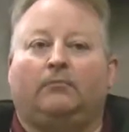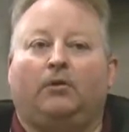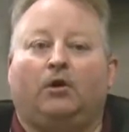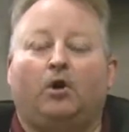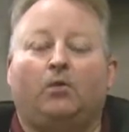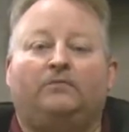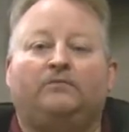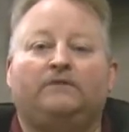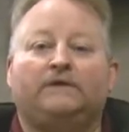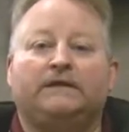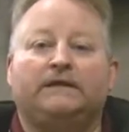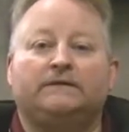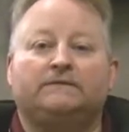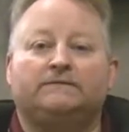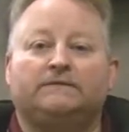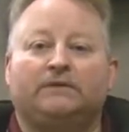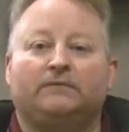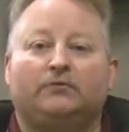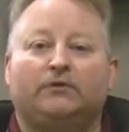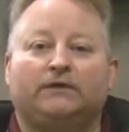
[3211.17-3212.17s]
Hopefully,
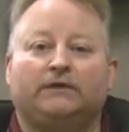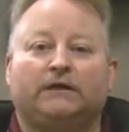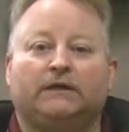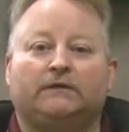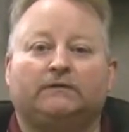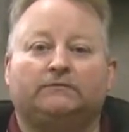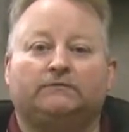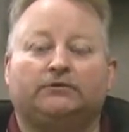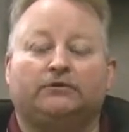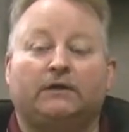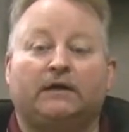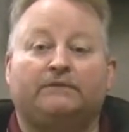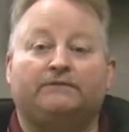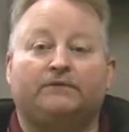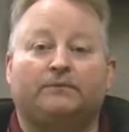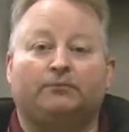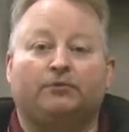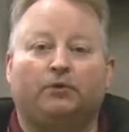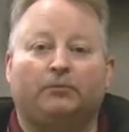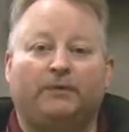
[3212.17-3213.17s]
someone can turn off
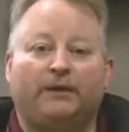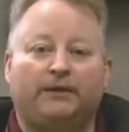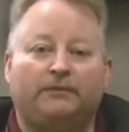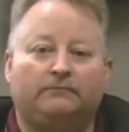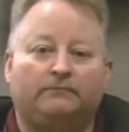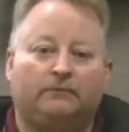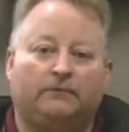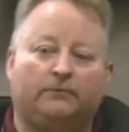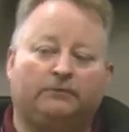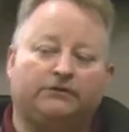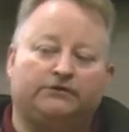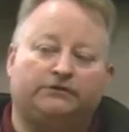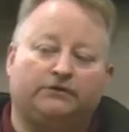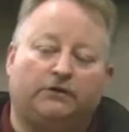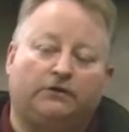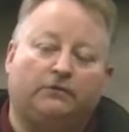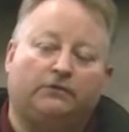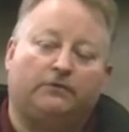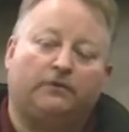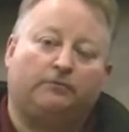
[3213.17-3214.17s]
the propane, and we
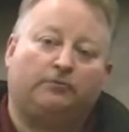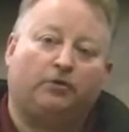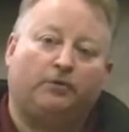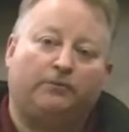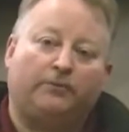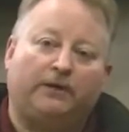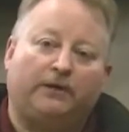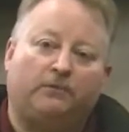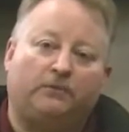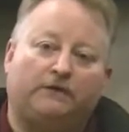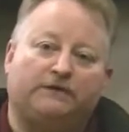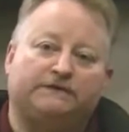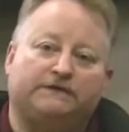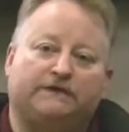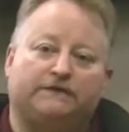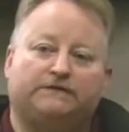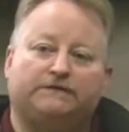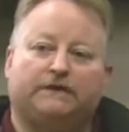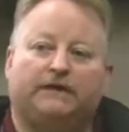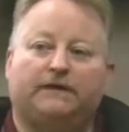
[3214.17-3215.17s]
showed you where the propane was
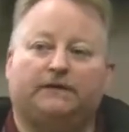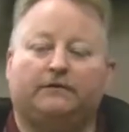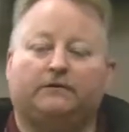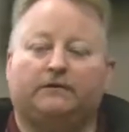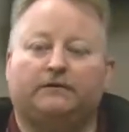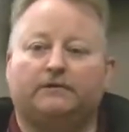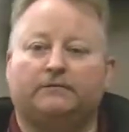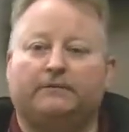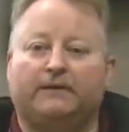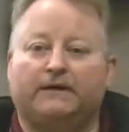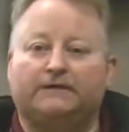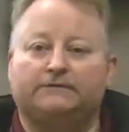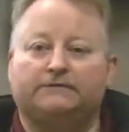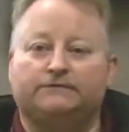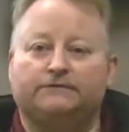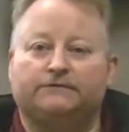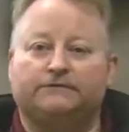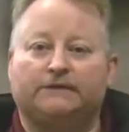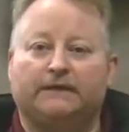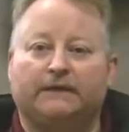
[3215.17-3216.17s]
outside here on the
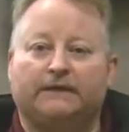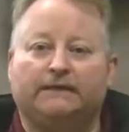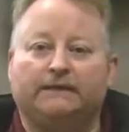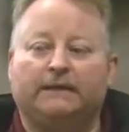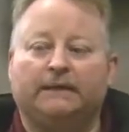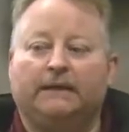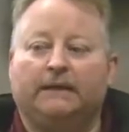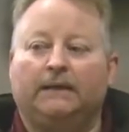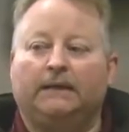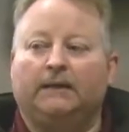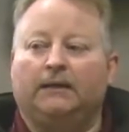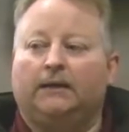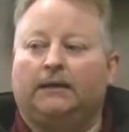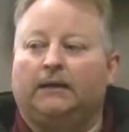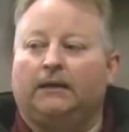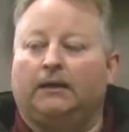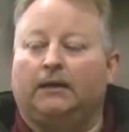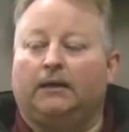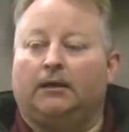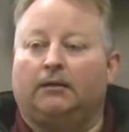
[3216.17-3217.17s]
passenger side.
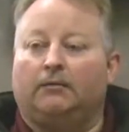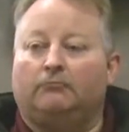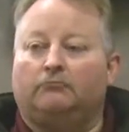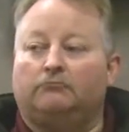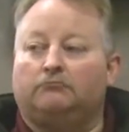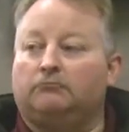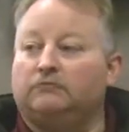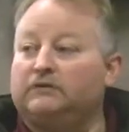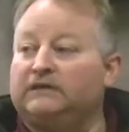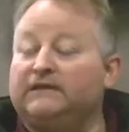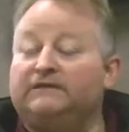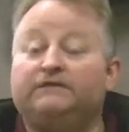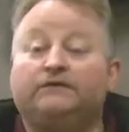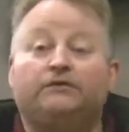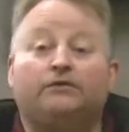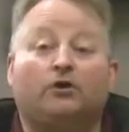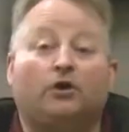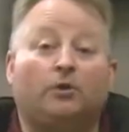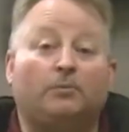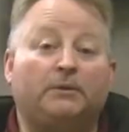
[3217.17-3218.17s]
Leave the
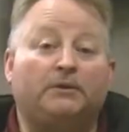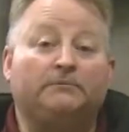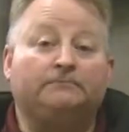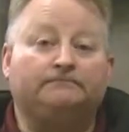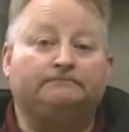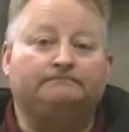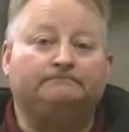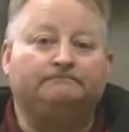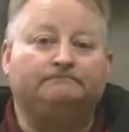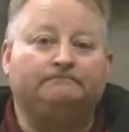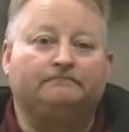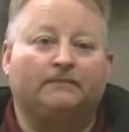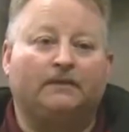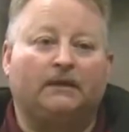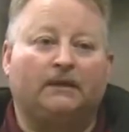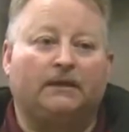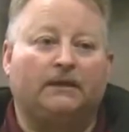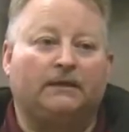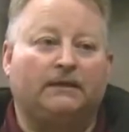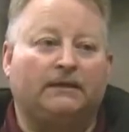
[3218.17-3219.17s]
door open.
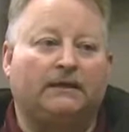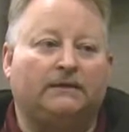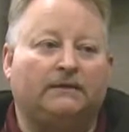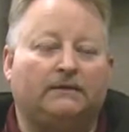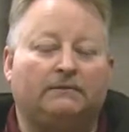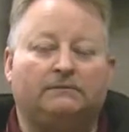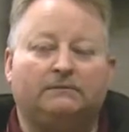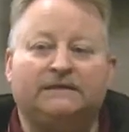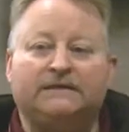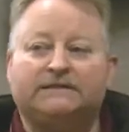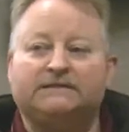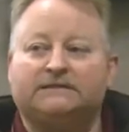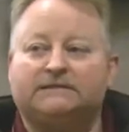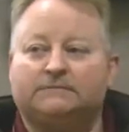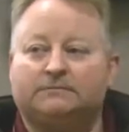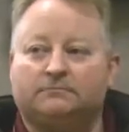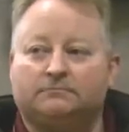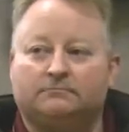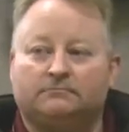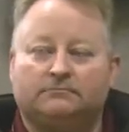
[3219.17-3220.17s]
Get at
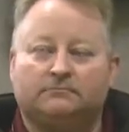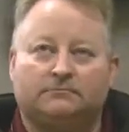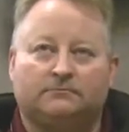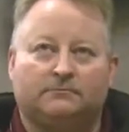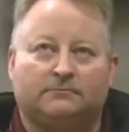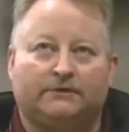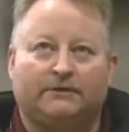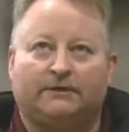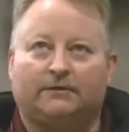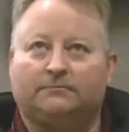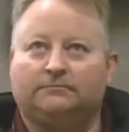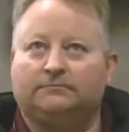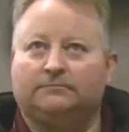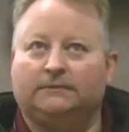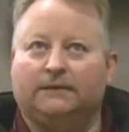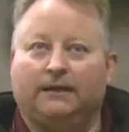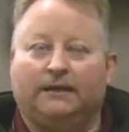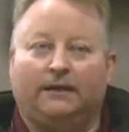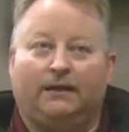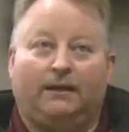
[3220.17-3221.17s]
least,
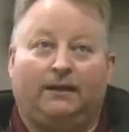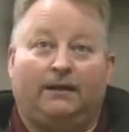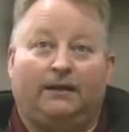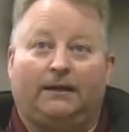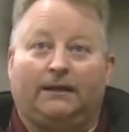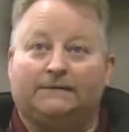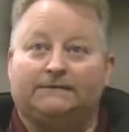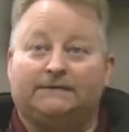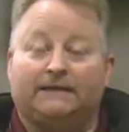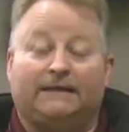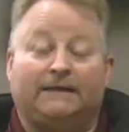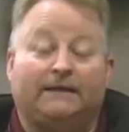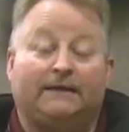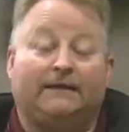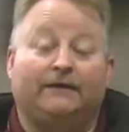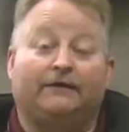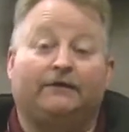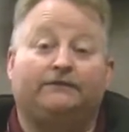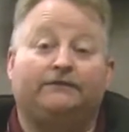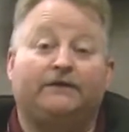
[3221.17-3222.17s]
I'd say get
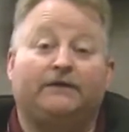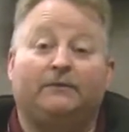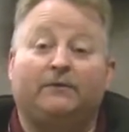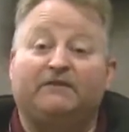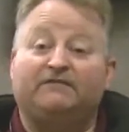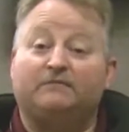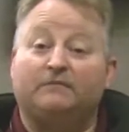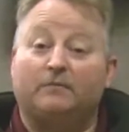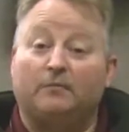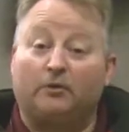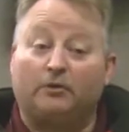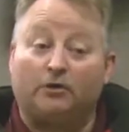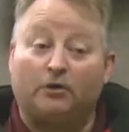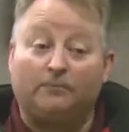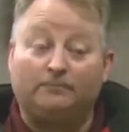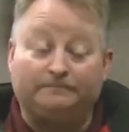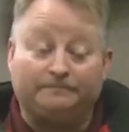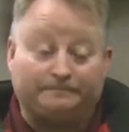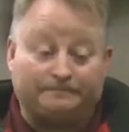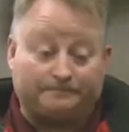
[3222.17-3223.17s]
100 feet away from the
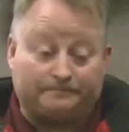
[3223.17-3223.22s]
motorhome.